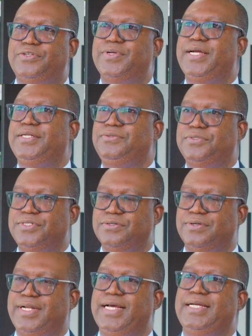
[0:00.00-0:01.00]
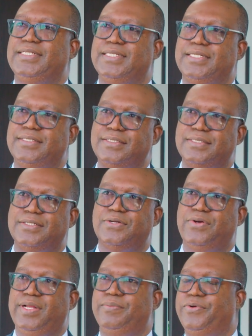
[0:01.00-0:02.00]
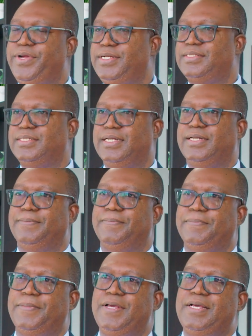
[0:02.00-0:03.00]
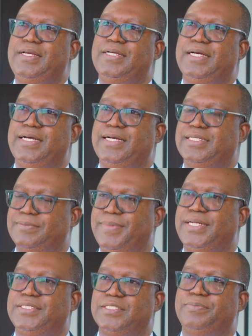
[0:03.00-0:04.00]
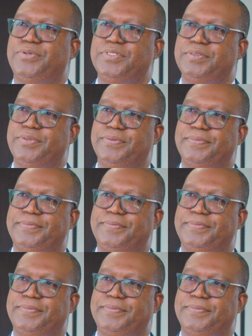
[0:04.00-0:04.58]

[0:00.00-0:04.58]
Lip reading: try to synchronize and collaborate as much as possible.